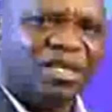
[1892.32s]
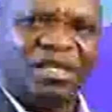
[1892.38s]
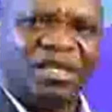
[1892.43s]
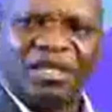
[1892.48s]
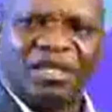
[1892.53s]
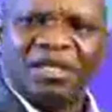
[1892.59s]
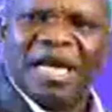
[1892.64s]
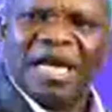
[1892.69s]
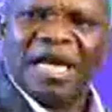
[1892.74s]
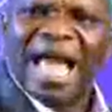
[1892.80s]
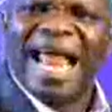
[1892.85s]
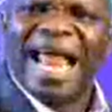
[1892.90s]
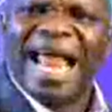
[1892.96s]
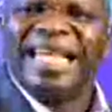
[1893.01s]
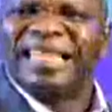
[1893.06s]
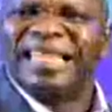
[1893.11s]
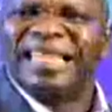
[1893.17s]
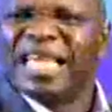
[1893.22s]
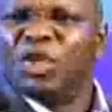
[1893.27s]
Now,
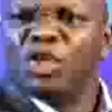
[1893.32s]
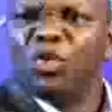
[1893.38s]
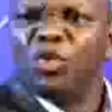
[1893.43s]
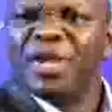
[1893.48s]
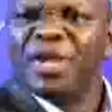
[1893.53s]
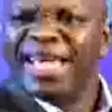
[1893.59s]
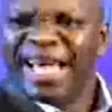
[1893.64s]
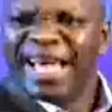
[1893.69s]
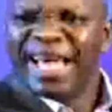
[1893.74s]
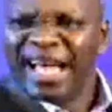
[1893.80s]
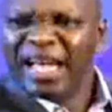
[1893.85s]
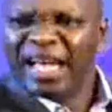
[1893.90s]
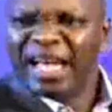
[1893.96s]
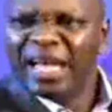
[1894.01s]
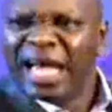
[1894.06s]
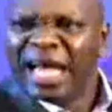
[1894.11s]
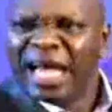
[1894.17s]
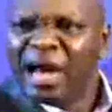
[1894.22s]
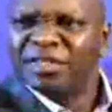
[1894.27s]
anything you hear
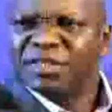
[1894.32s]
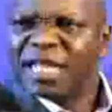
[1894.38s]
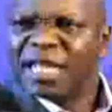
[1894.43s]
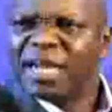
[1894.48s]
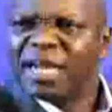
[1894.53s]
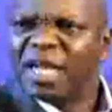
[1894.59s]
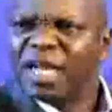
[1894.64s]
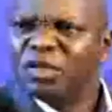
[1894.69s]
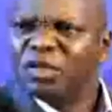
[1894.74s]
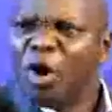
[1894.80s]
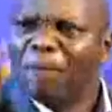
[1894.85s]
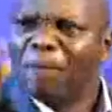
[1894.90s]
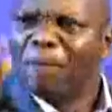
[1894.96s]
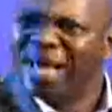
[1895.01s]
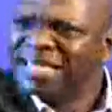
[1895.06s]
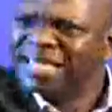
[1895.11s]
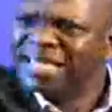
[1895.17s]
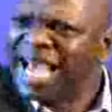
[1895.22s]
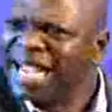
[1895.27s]
outside there, don't pay
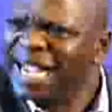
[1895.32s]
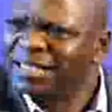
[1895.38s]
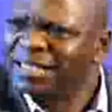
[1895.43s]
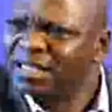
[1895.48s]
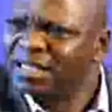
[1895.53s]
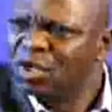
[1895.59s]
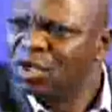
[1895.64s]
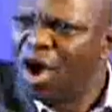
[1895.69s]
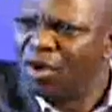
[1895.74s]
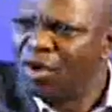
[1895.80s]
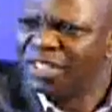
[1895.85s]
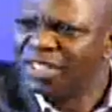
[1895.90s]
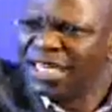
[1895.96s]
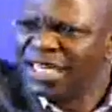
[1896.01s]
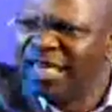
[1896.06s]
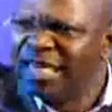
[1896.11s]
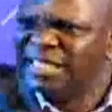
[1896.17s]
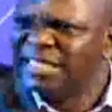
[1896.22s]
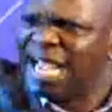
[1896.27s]
tithe. God doesn't
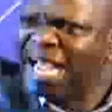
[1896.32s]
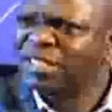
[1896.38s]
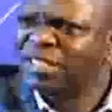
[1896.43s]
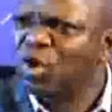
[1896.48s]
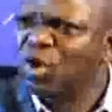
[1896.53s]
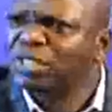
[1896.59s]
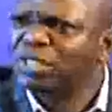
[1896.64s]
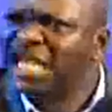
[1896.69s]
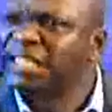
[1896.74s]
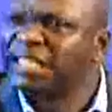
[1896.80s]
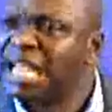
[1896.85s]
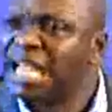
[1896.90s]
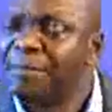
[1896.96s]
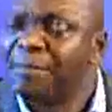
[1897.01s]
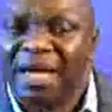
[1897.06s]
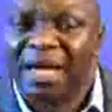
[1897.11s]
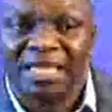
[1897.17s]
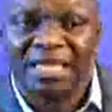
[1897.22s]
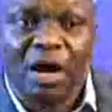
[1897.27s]
need tithe. It's Old
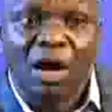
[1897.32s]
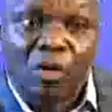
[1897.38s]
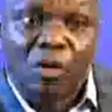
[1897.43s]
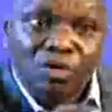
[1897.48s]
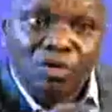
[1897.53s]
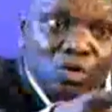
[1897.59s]
Testament. They want to